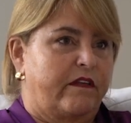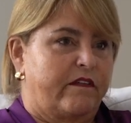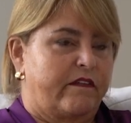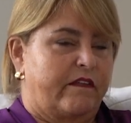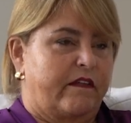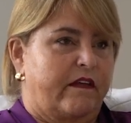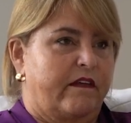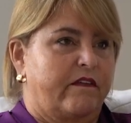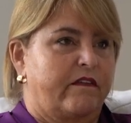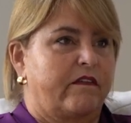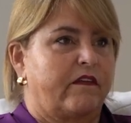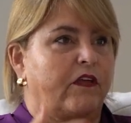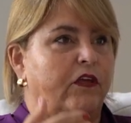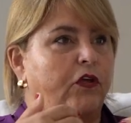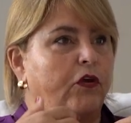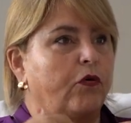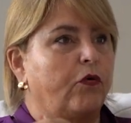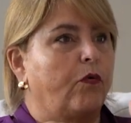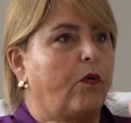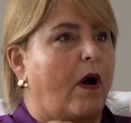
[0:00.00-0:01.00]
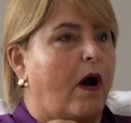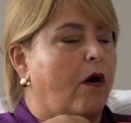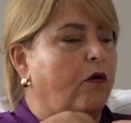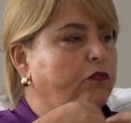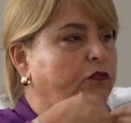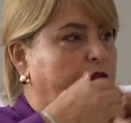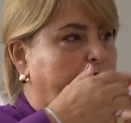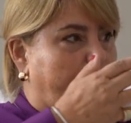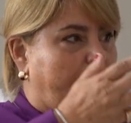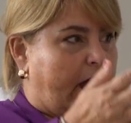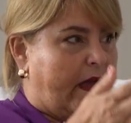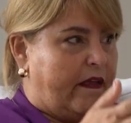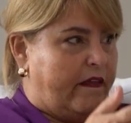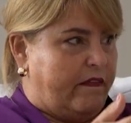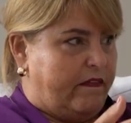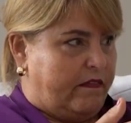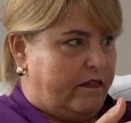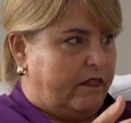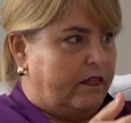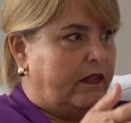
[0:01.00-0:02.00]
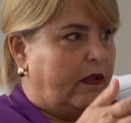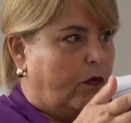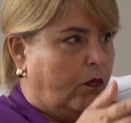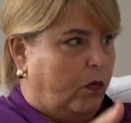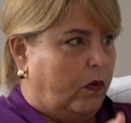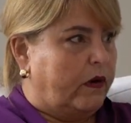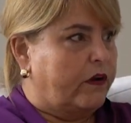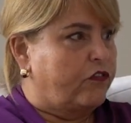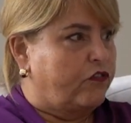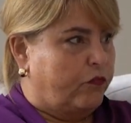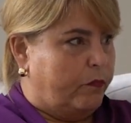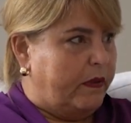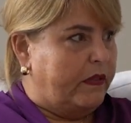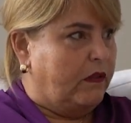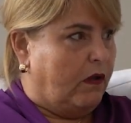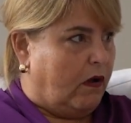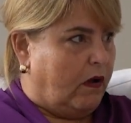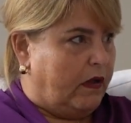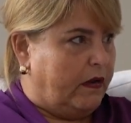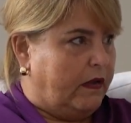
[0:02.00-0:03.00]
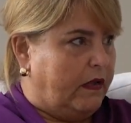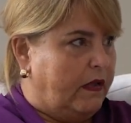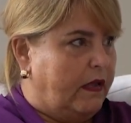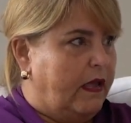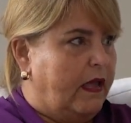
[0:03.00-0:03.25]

is this you authorize the work to be done.